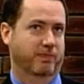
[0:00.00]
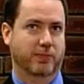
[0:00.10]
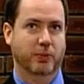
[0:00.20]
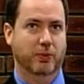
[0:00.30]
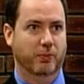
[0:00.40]

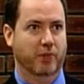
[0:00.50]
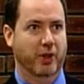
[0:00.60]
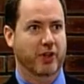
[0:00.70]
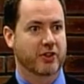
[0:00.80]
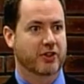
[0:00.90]
oh
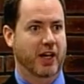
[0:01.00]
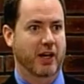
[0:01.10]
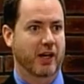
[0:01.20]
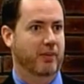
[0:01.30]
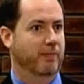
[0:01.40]
goodness,
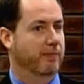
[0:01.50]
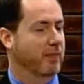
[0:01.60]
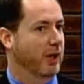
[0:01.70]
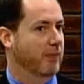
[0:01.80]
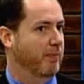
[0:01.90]
uh, uh,